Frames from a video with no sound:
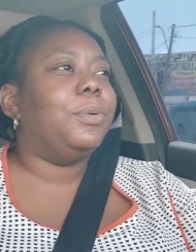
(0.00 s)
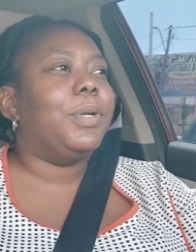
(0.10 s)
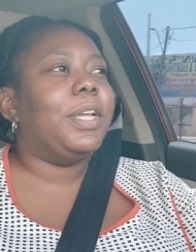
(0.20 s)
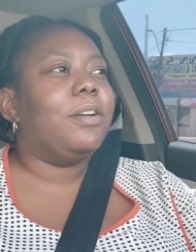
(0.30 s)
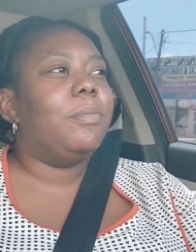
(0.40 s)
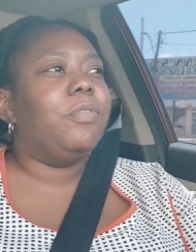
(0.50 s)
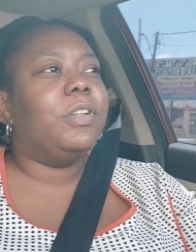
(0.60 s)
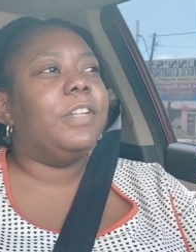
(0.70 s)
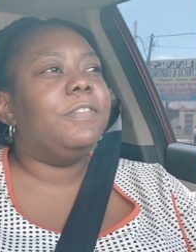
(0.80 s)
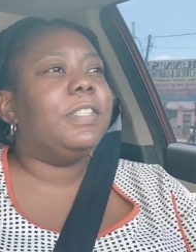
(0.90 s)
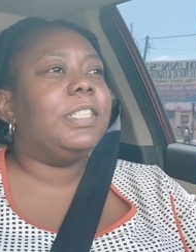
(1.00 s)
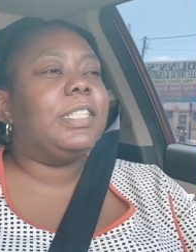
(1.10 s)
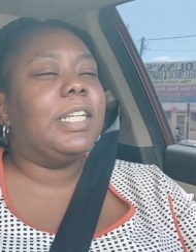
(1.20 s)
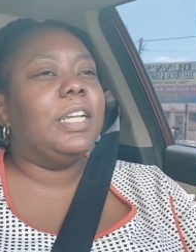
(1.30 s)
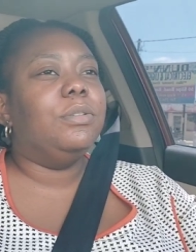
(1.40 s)
when they come for their
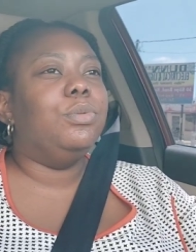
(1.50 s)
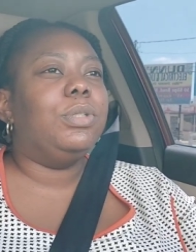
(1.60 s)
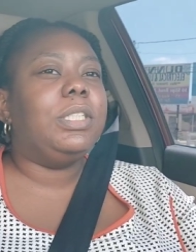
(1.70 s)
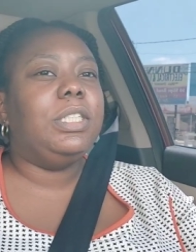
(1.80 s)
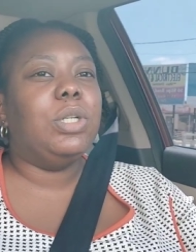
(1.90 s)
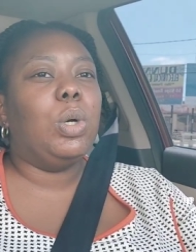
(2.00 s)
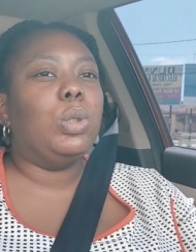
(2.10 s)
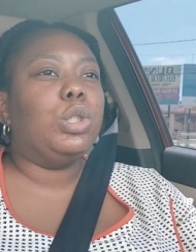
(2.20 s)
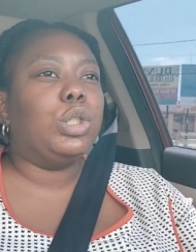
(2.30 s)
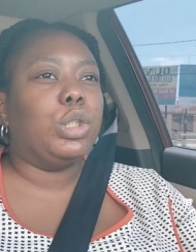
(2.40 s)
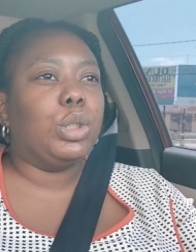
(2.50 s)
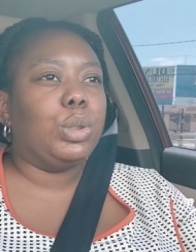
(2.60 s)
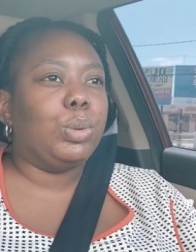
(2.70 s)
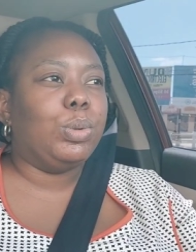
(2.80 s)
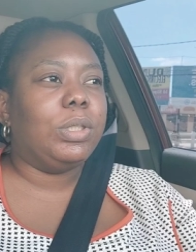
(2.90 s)
visits they get routine
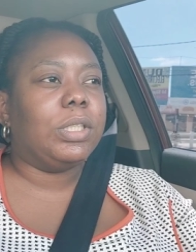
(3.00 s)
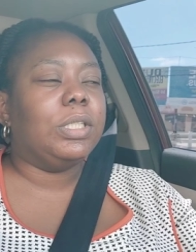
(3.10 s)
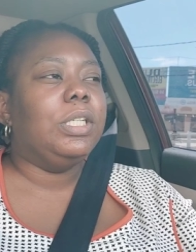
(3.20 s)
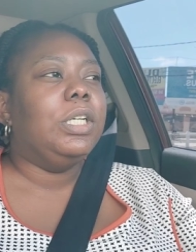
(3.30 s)
ultrasounds